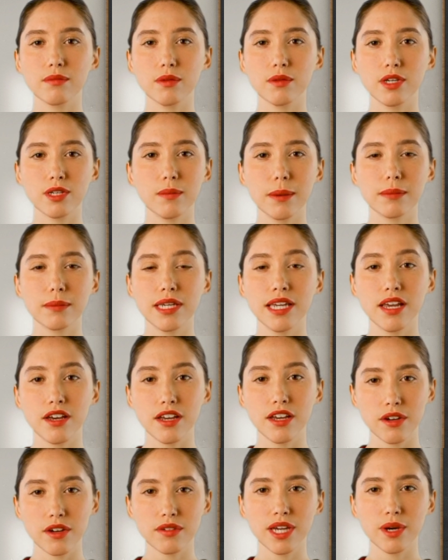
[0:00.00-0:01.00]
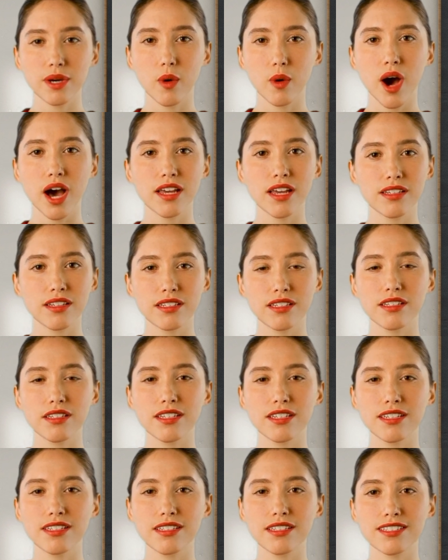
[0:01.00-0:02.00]
which might be 3, 1.
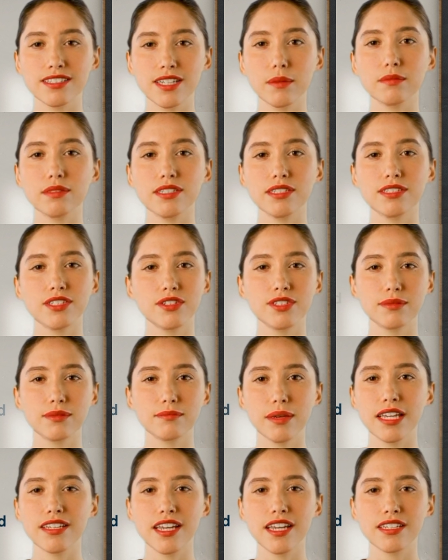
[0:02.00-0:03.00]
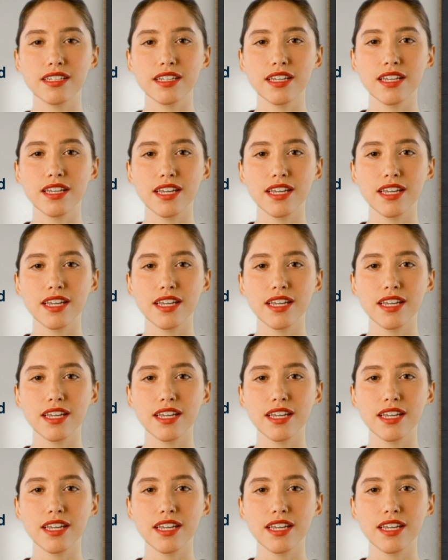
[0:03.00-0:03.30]
Substitution method.